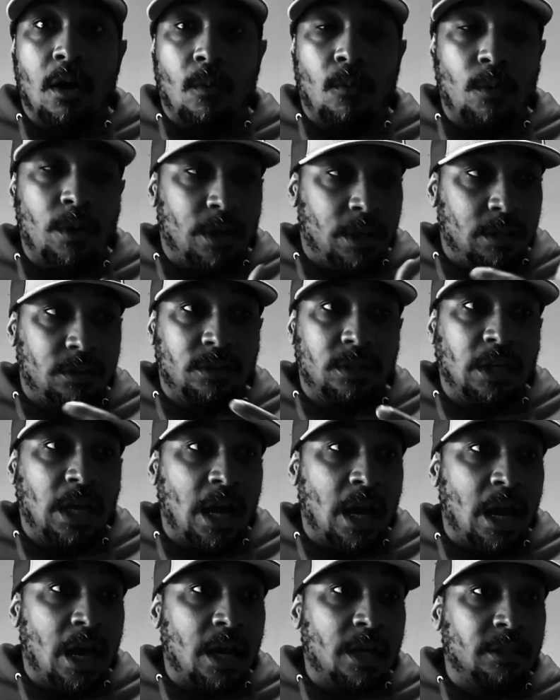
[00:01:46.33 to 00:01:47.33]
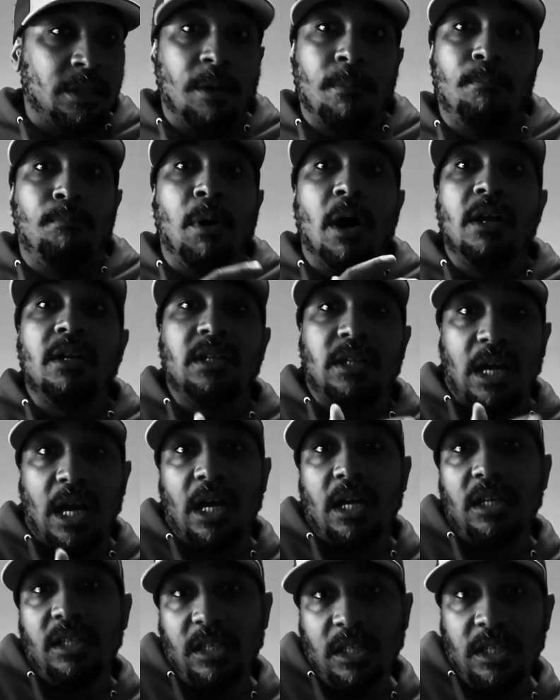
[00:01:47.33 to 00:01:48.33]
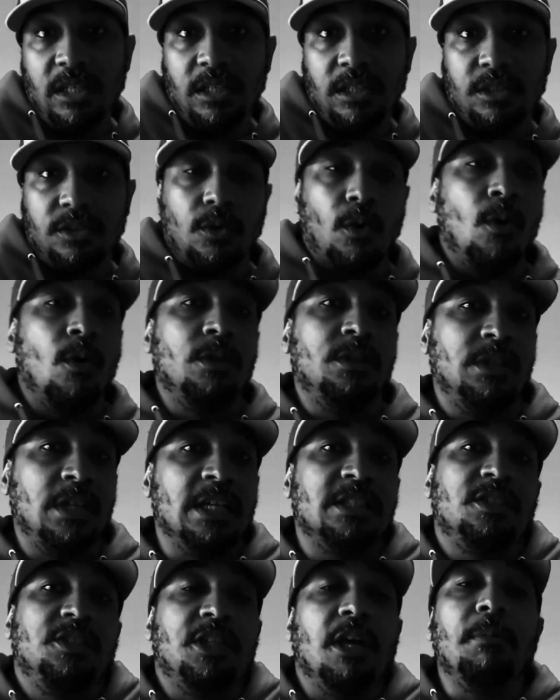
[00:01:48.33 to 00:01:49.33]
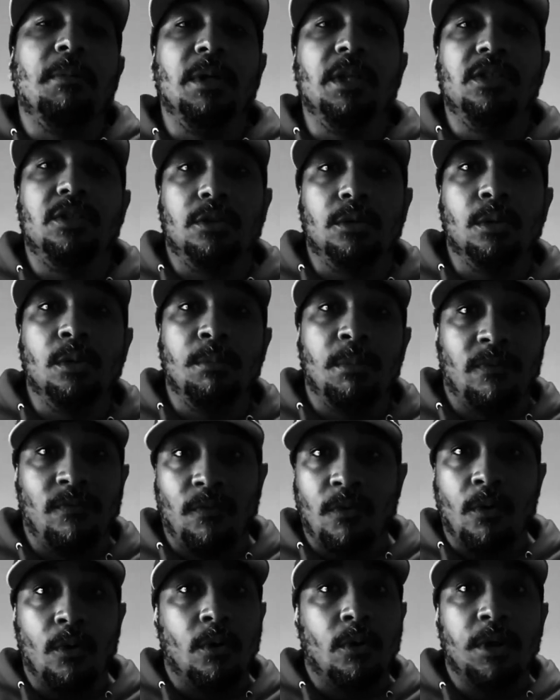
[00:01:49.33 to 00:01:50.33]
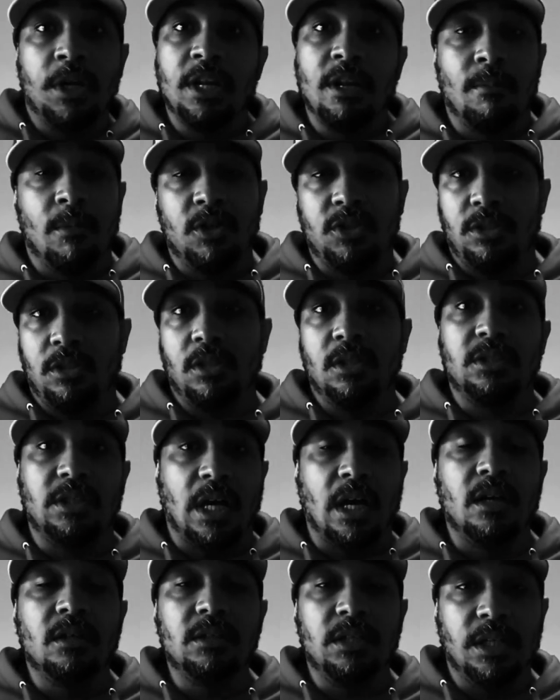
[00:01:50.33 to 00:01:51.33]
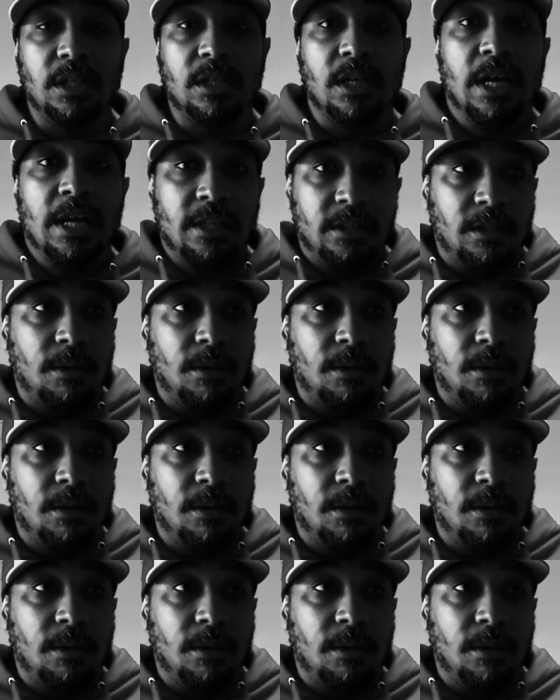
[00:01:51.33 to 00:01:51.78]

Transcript: what uh, the bunkai is, or that's the Japanese term before any martial artists out there.